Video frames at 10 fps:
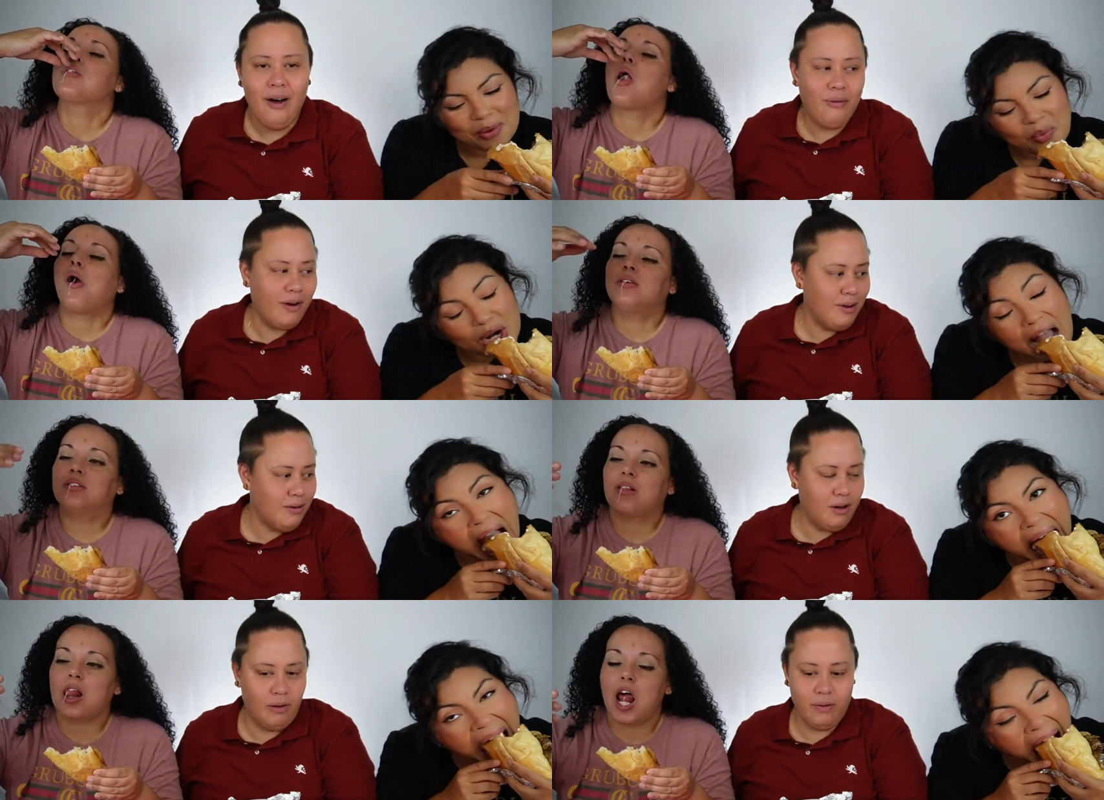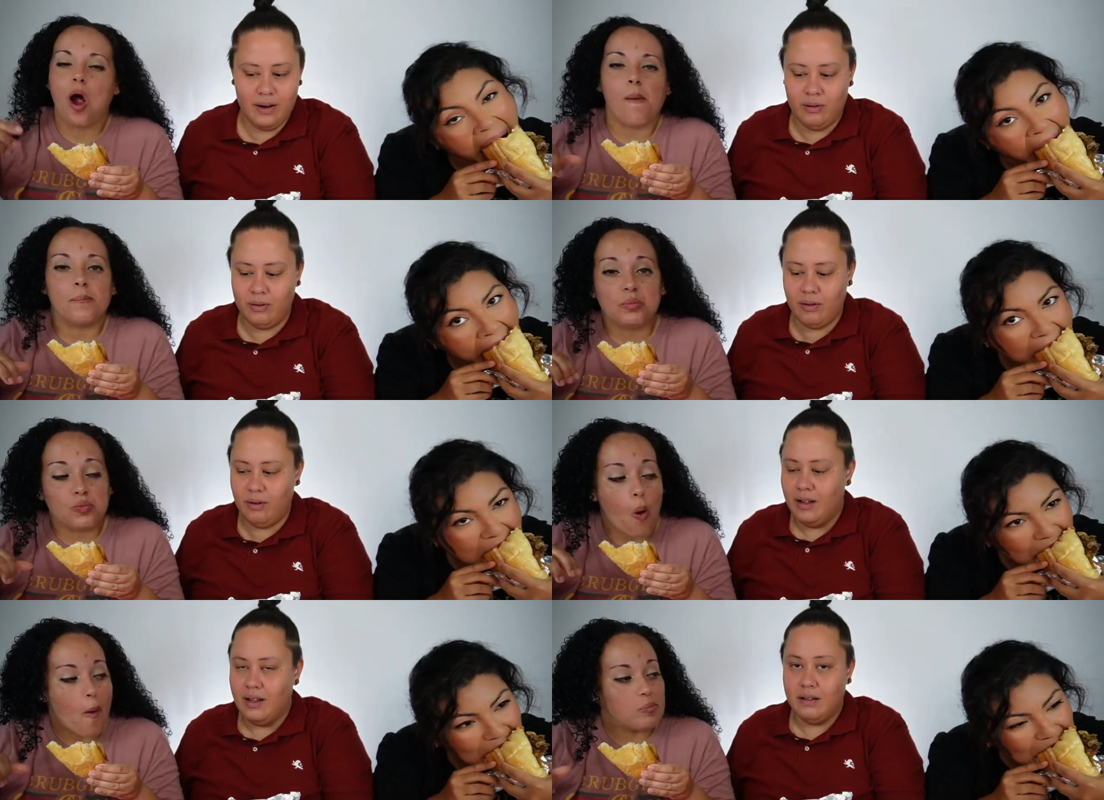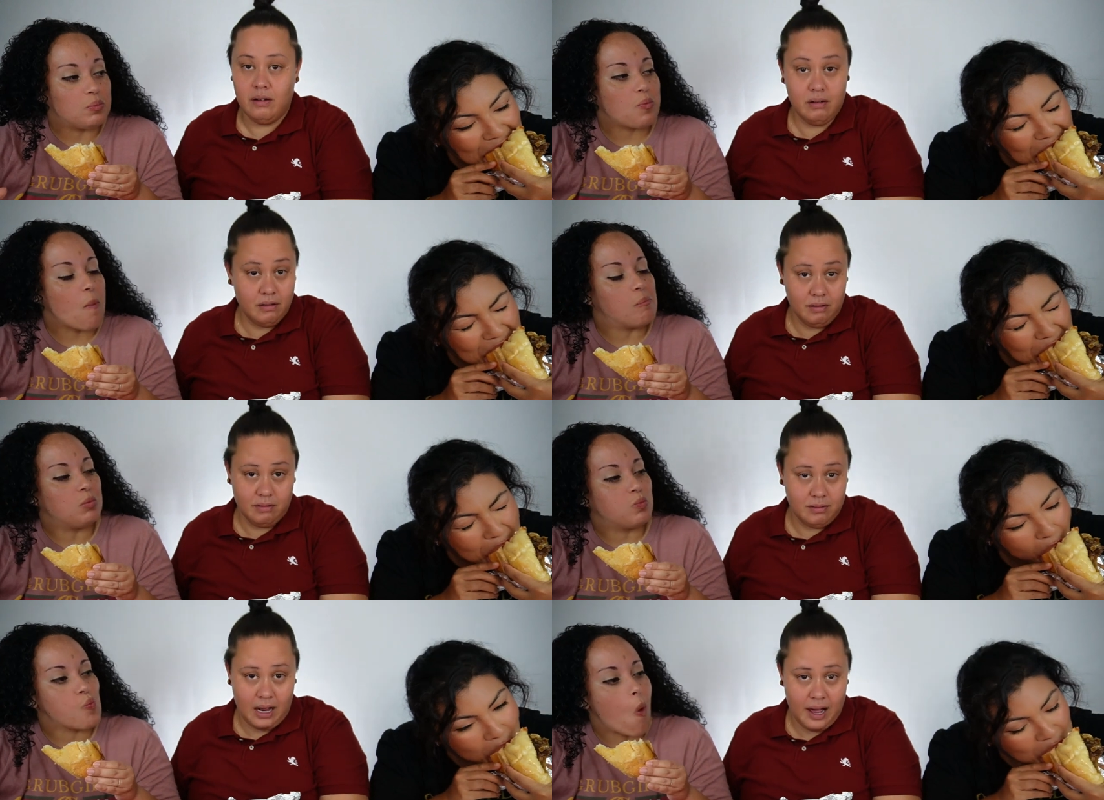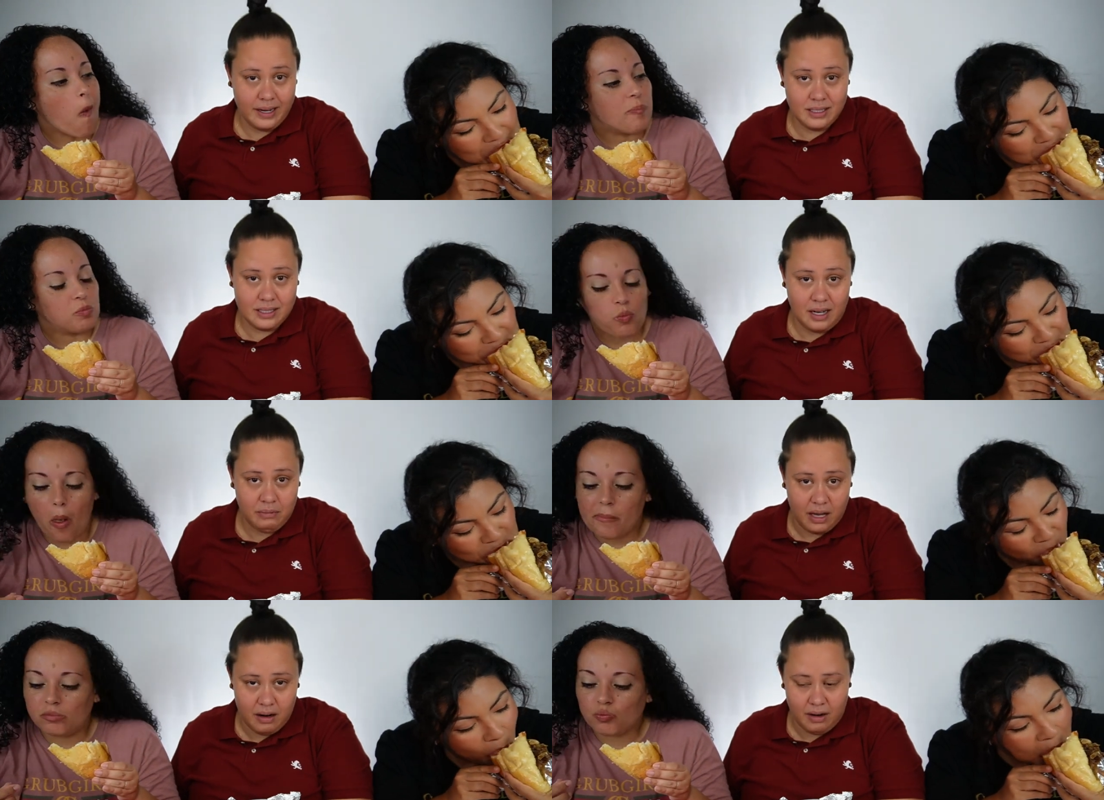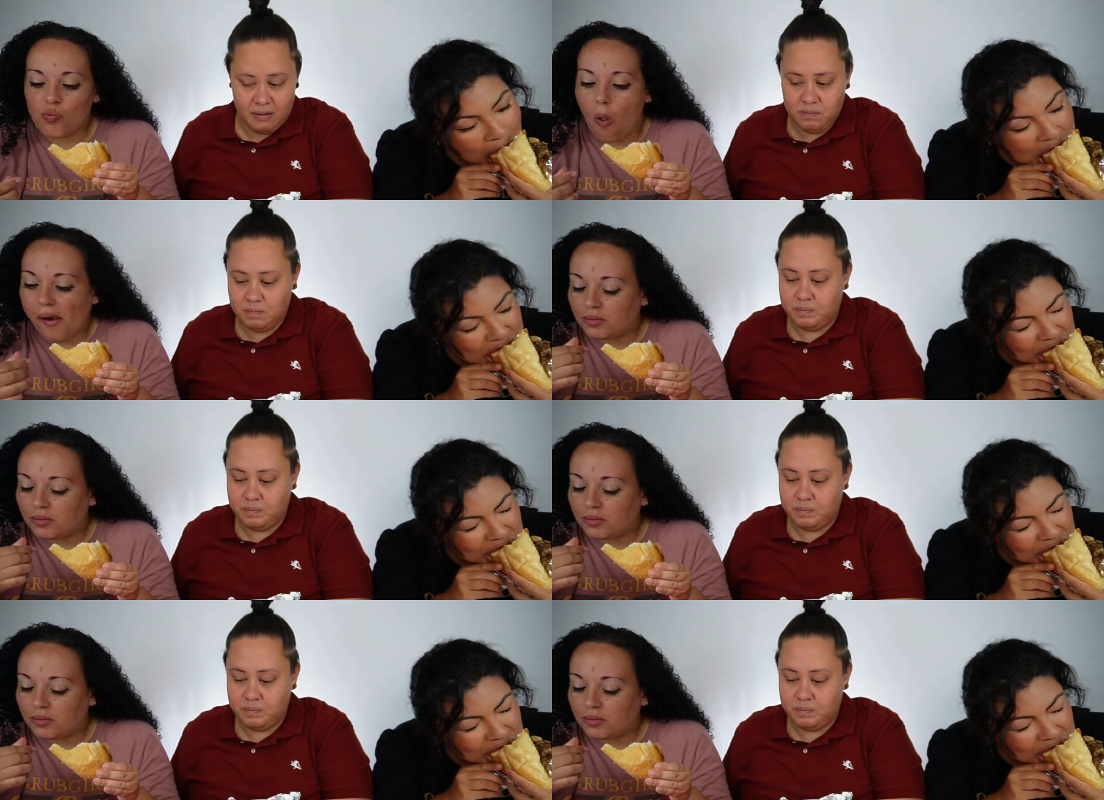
Speaker 1: Where are you going? Who are you? Oh, guys, come get her.